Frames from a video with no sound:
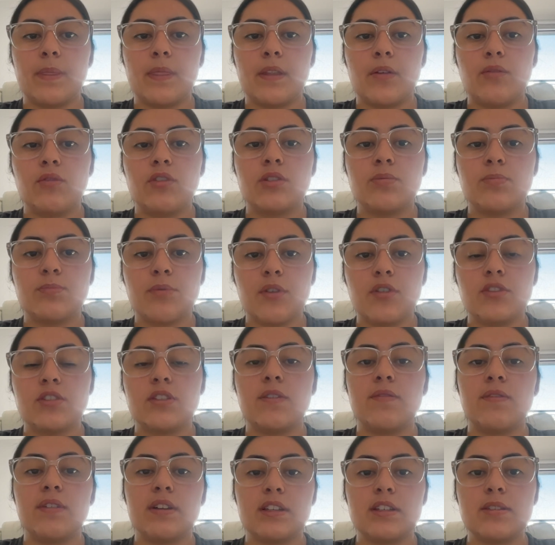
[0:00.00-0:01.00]

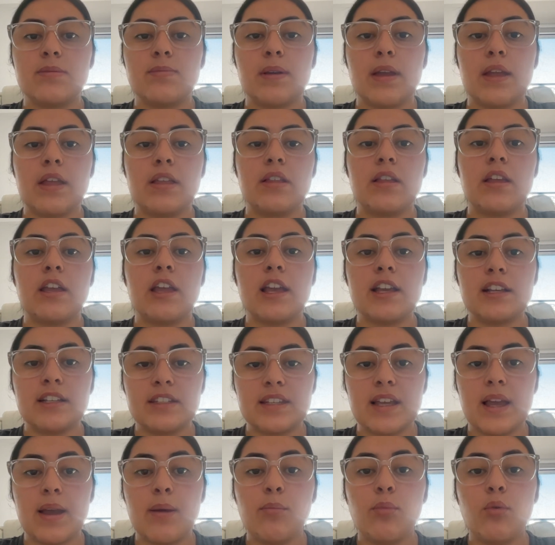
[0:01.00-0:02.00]
responsive
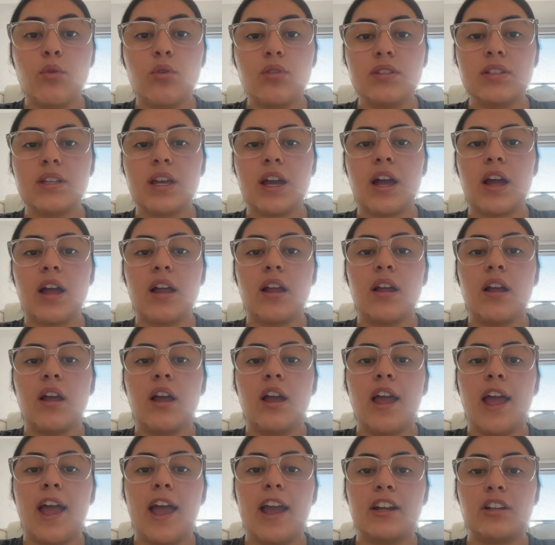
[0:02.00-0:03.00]
examples that
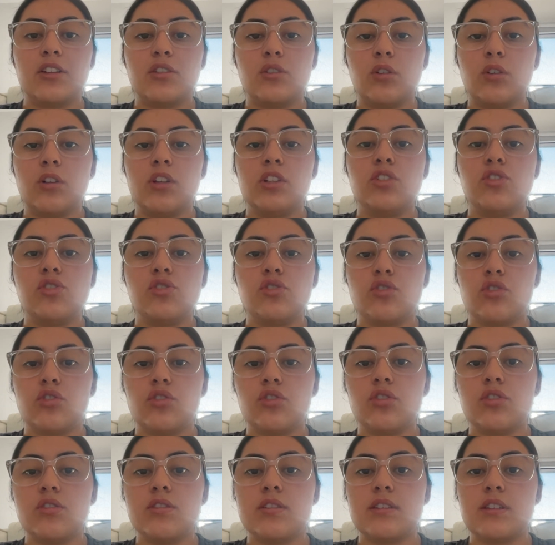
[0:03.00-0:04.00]
acknowledge
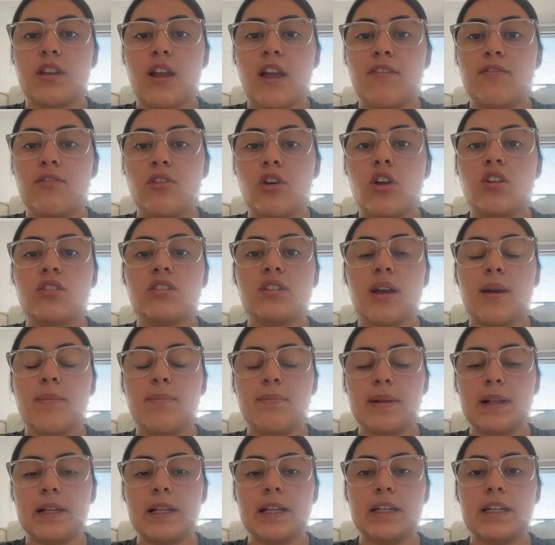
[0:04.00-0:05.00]
students' diverse
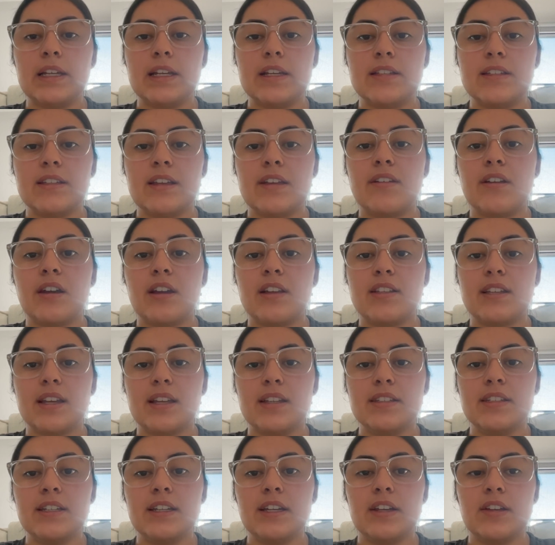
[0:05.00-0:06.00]
abilities and
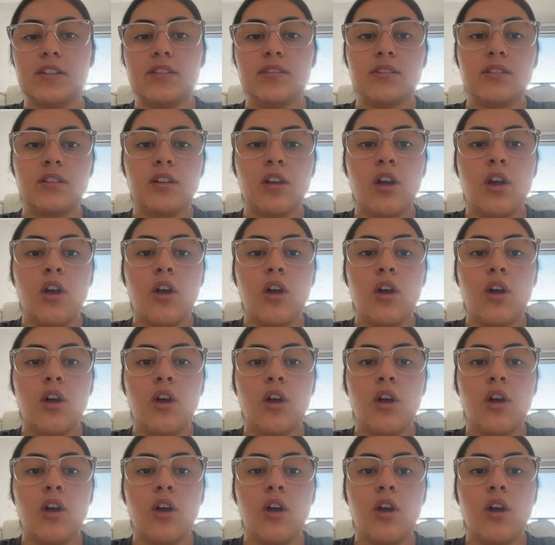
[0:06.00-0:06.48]
identities.